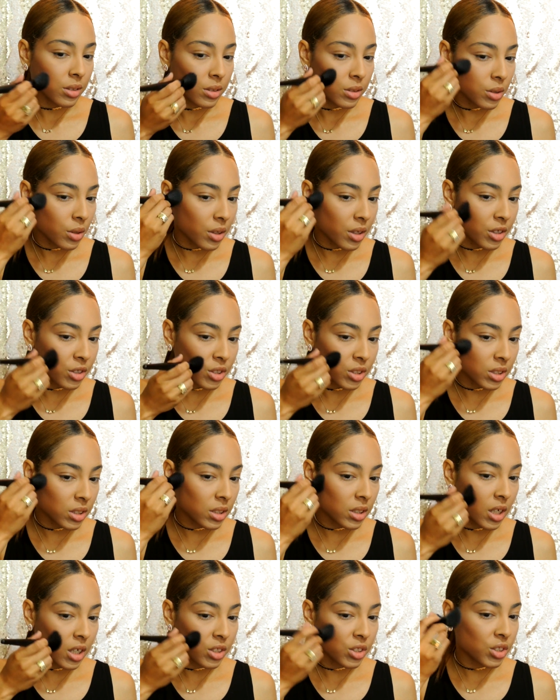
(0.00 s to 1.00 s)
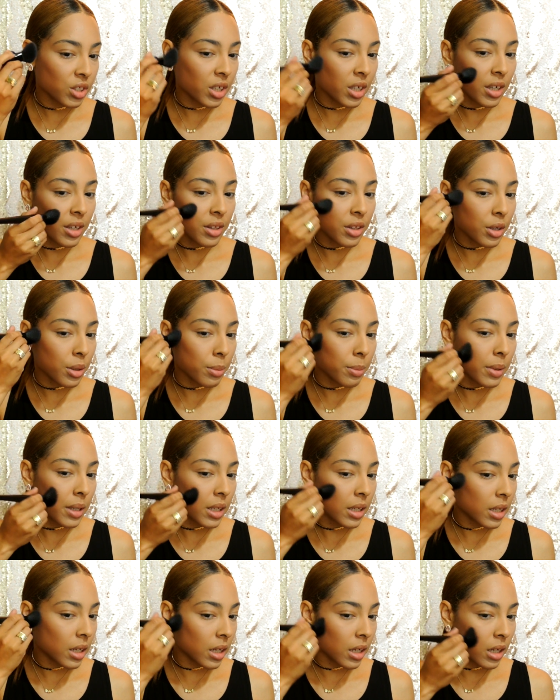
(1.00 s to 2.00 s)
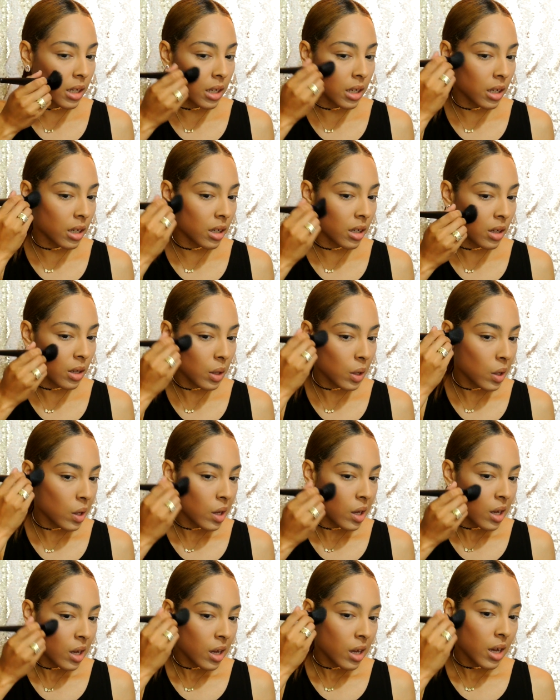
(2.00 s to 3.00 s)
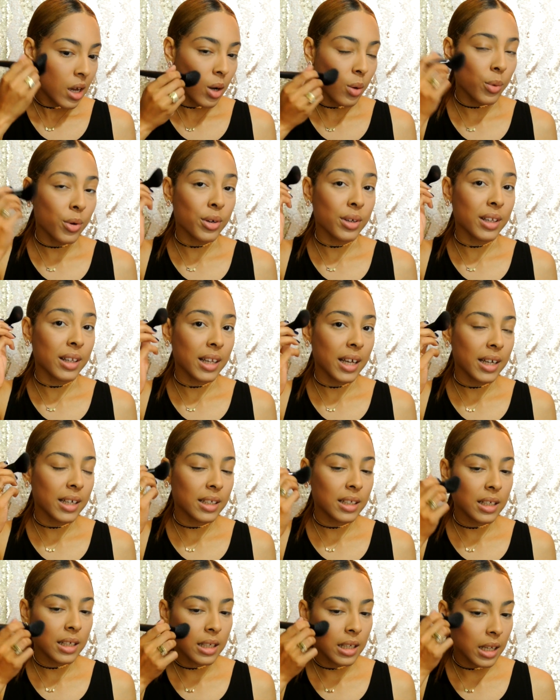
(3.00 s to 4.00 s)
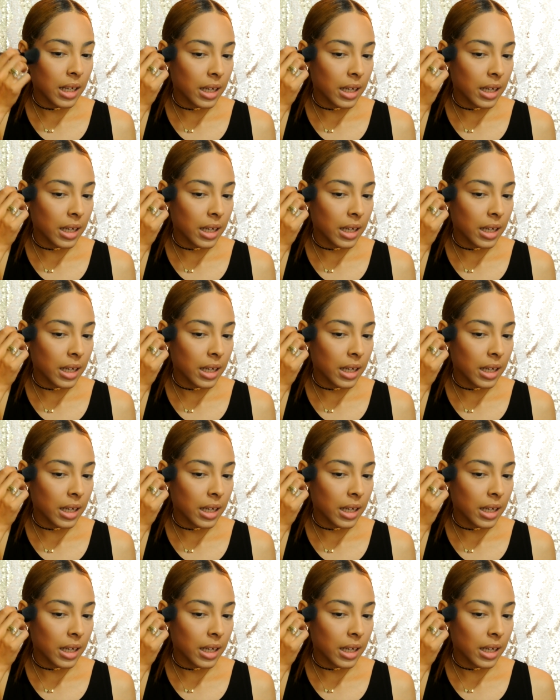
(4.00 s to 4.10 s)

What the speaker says: So they're just touching, they're meeting, and we're lightly